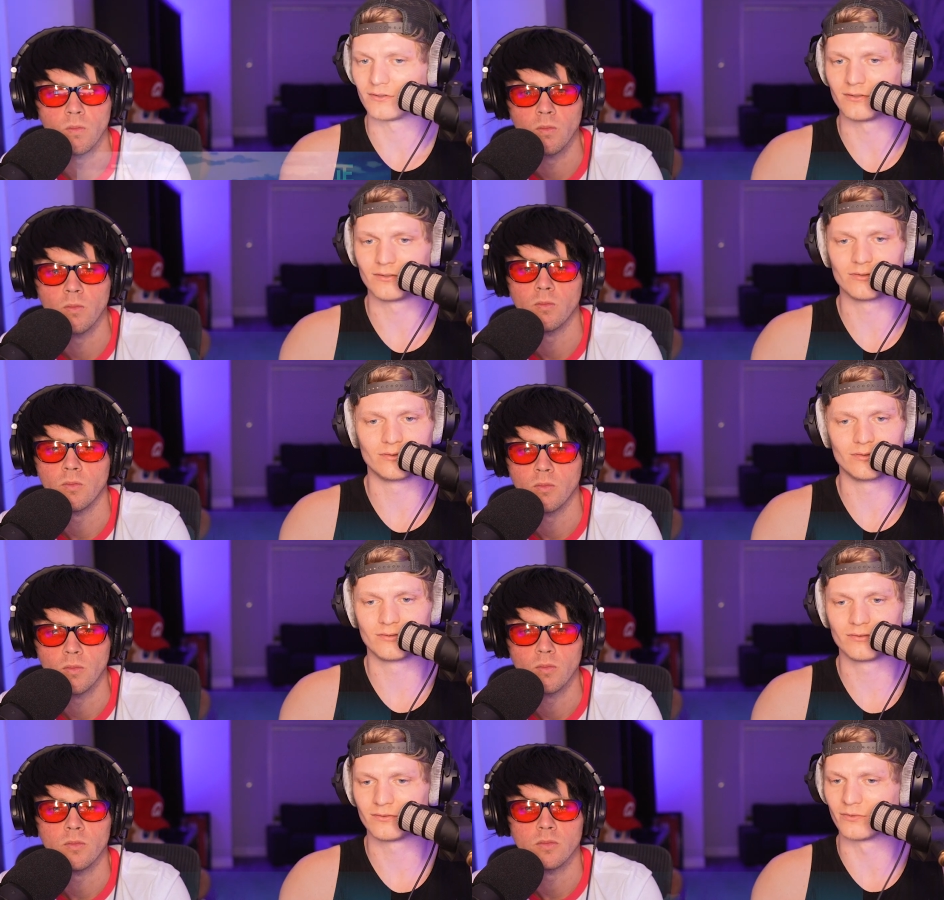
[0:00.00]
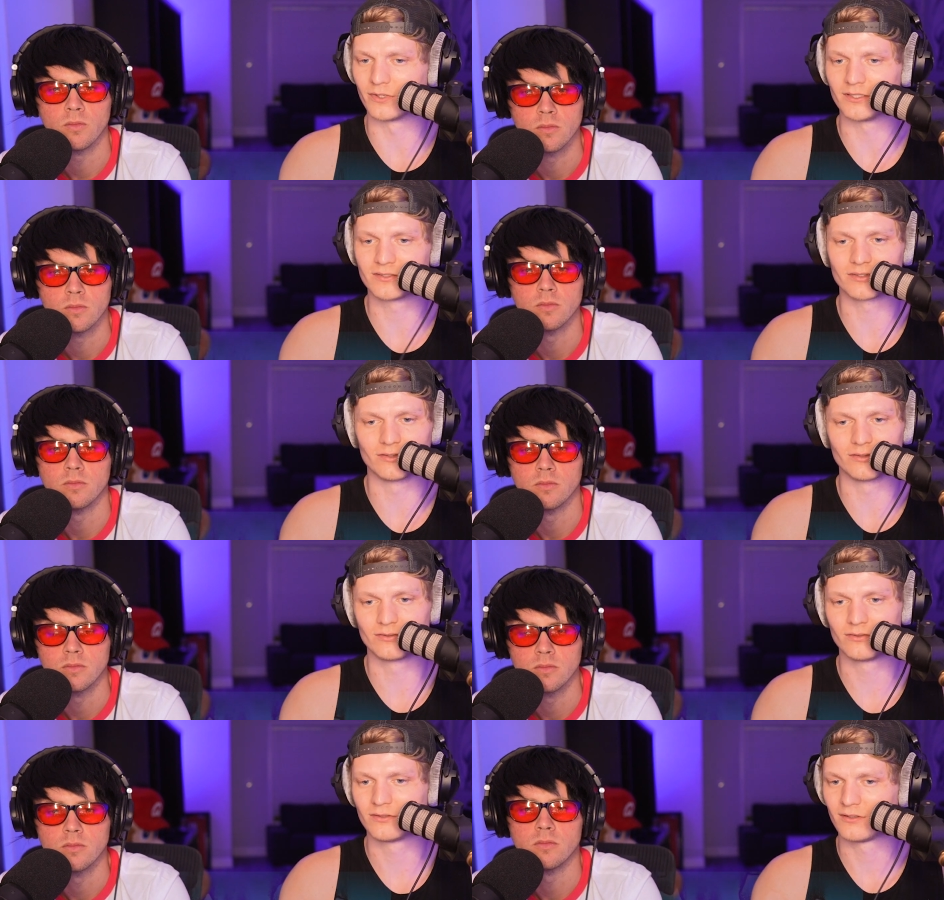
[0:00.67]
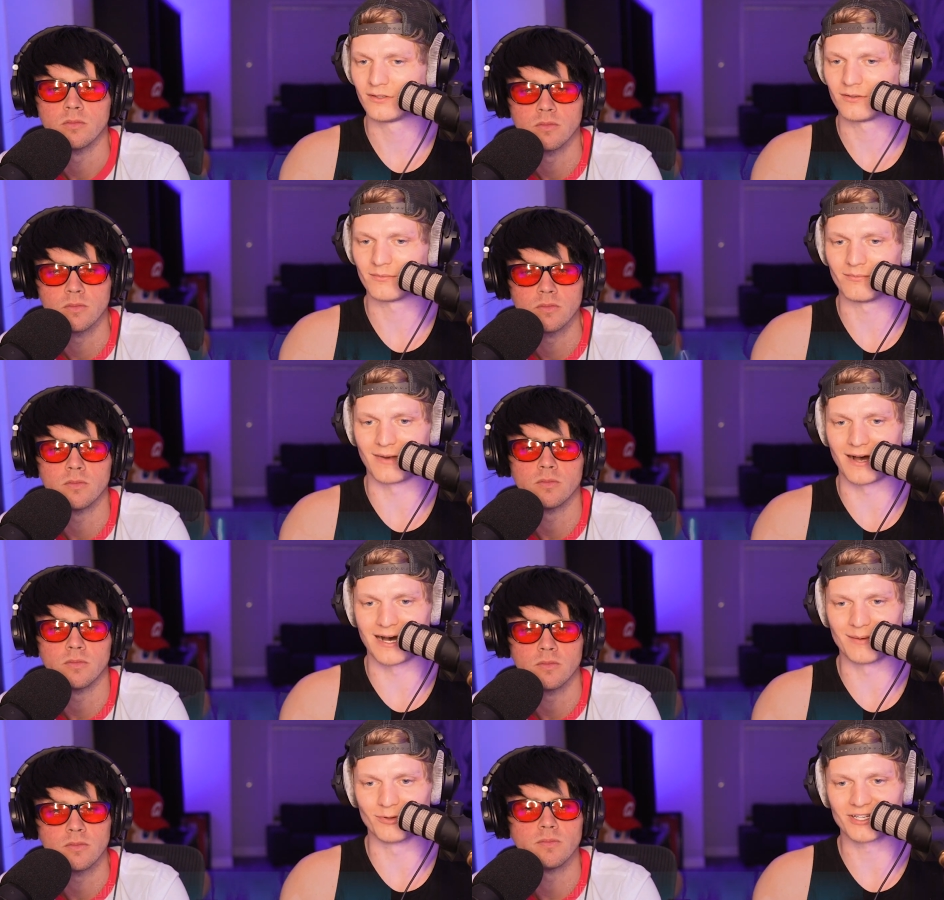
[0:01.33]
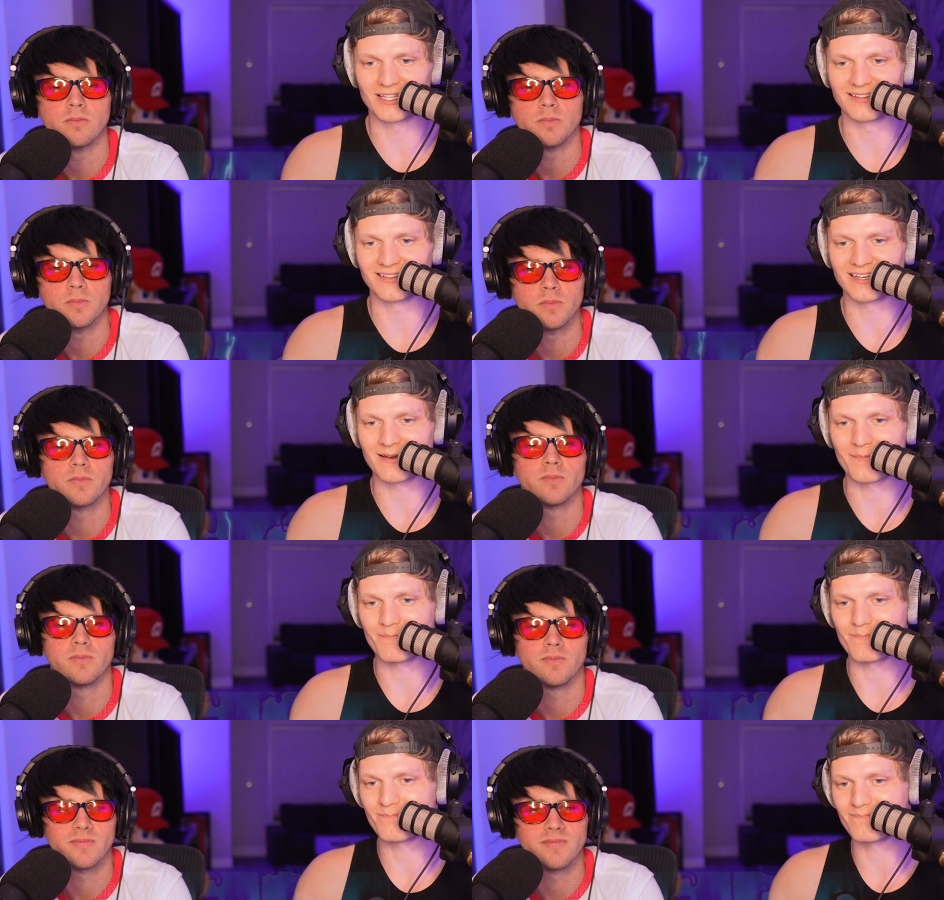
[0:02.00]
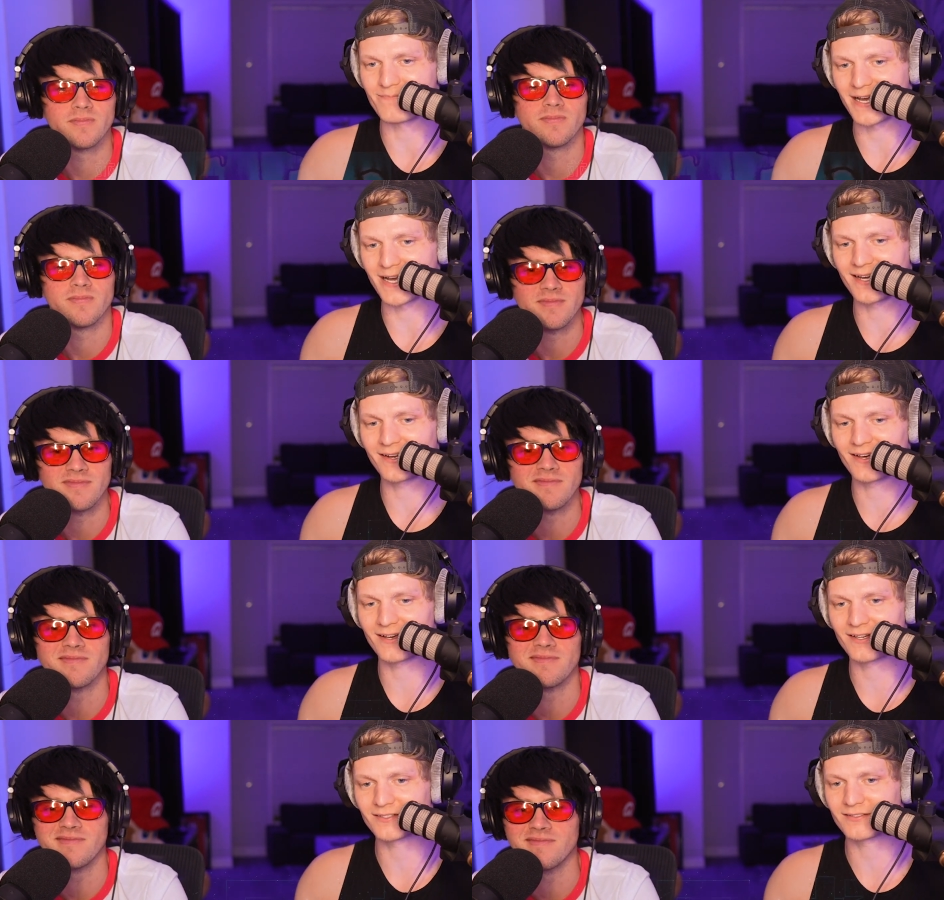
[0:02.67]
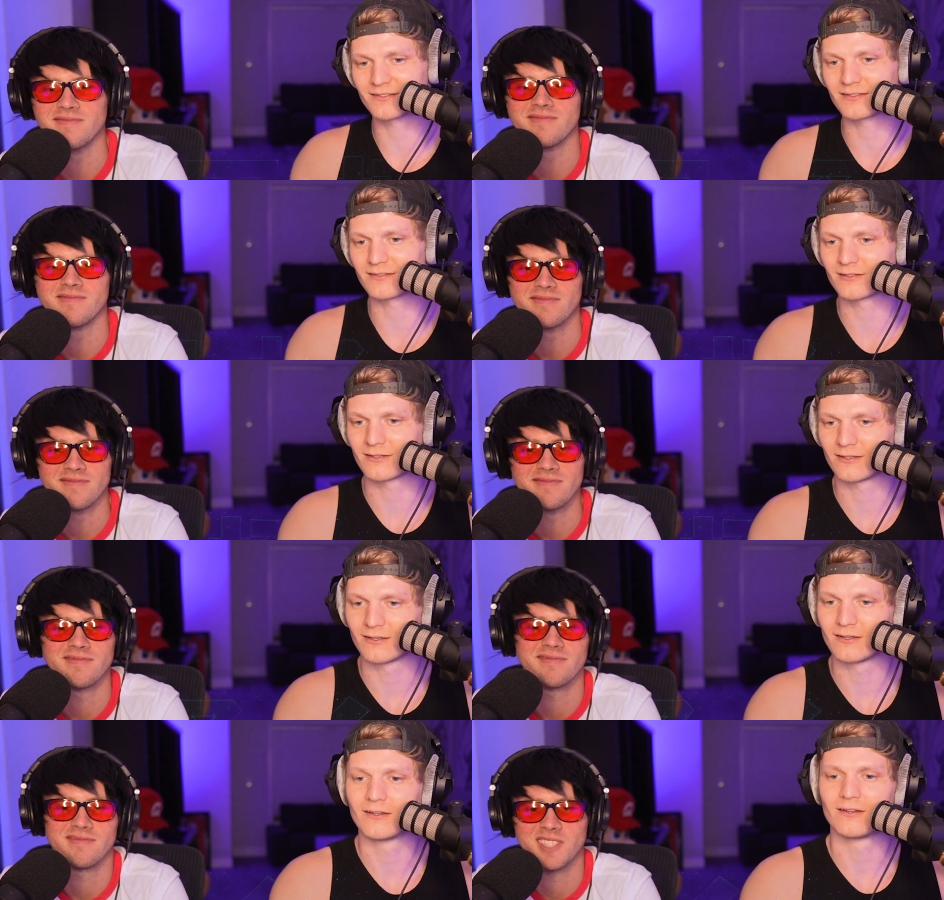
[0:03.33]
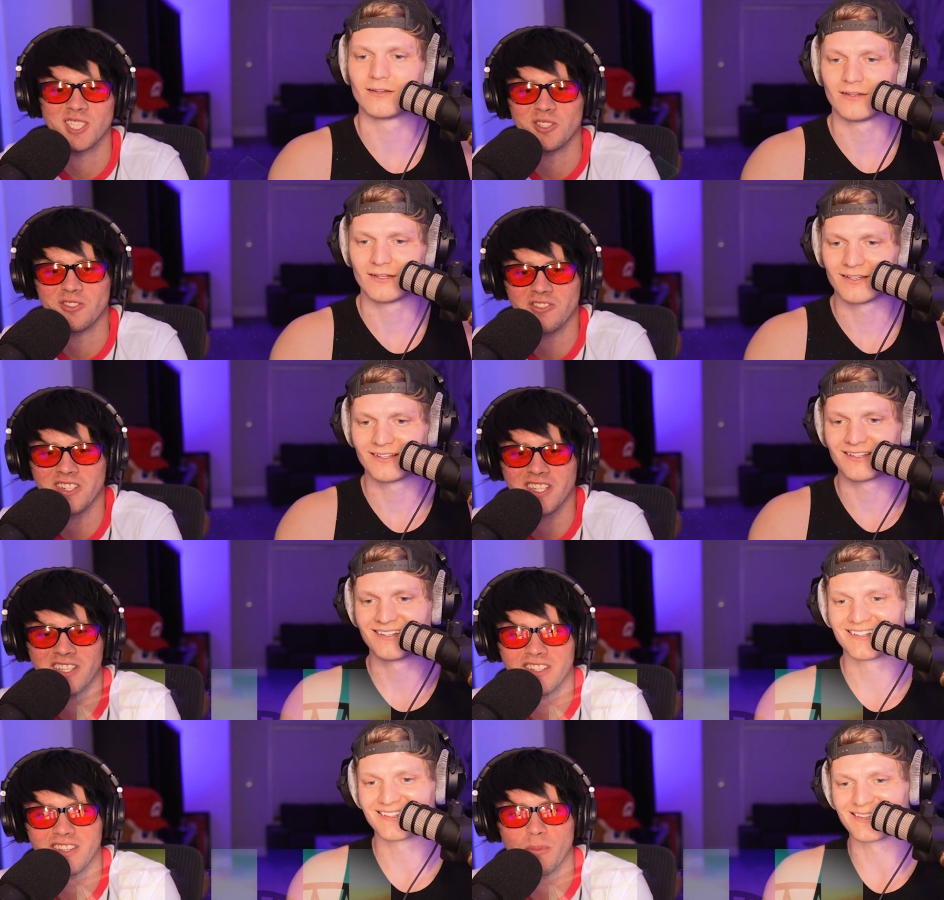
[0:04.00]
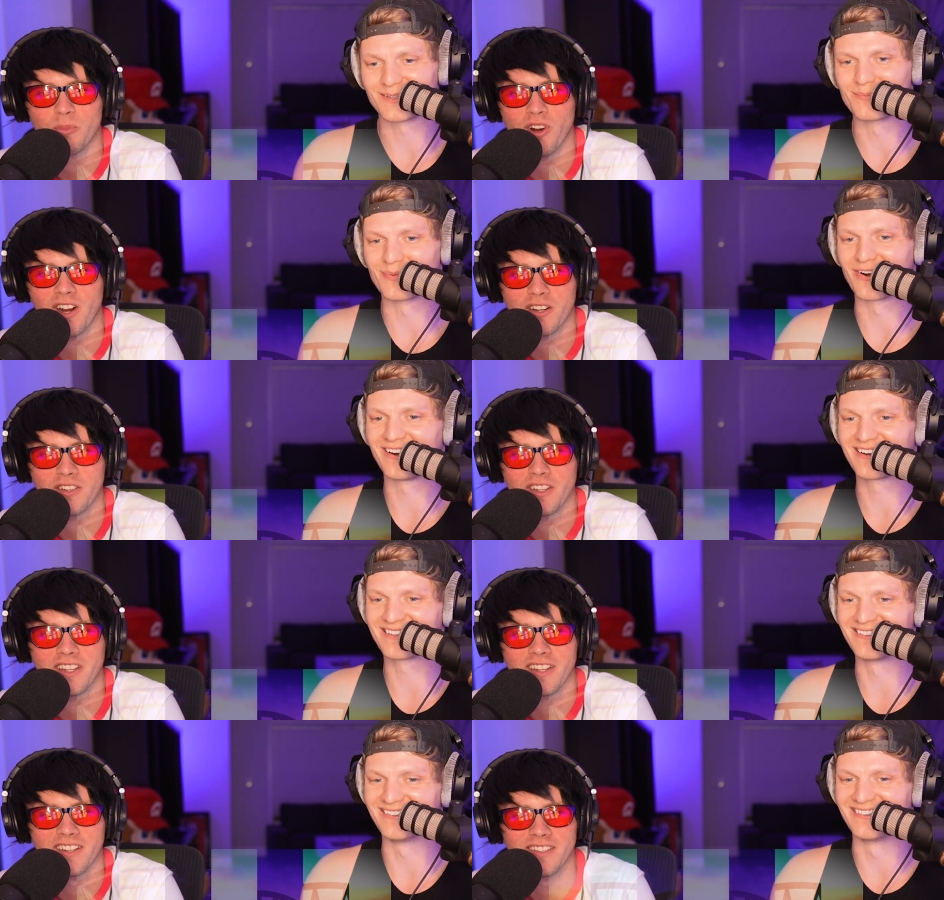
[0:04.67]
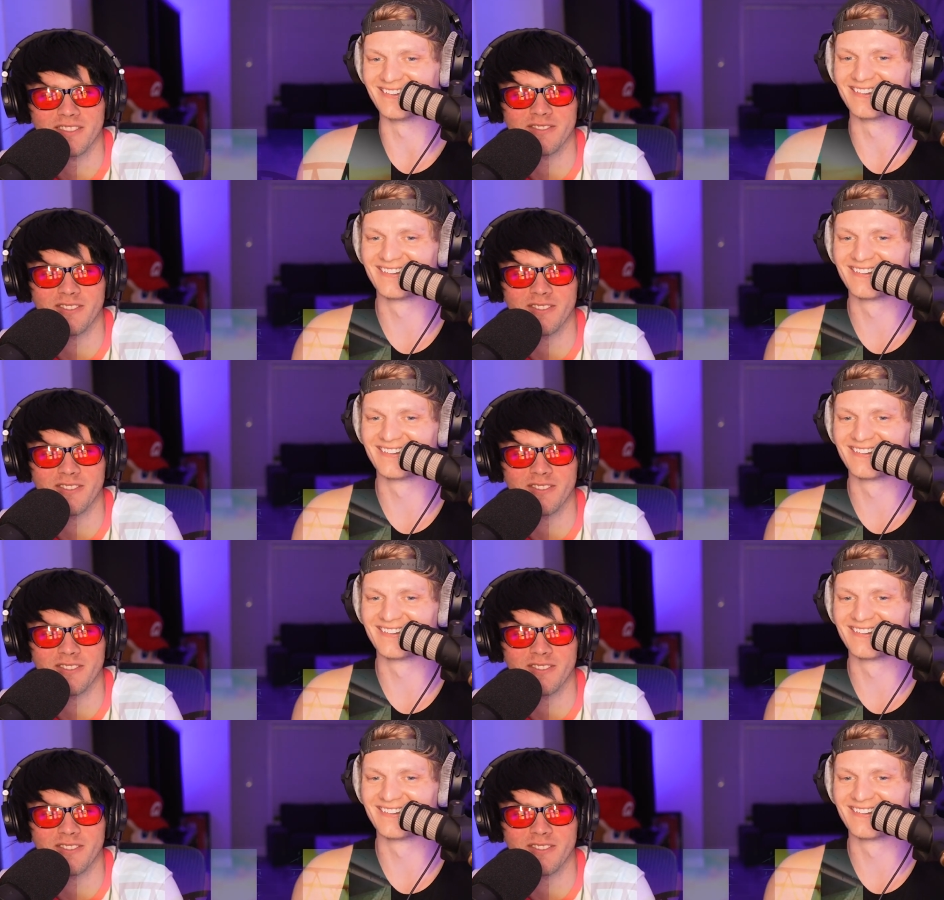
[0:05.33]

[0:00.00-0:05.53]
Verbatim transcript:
Speaker 1: Oh, Ritsu. Mob looking like a badass. The
Speaker 2: tree. The, the broccoli. broccoli.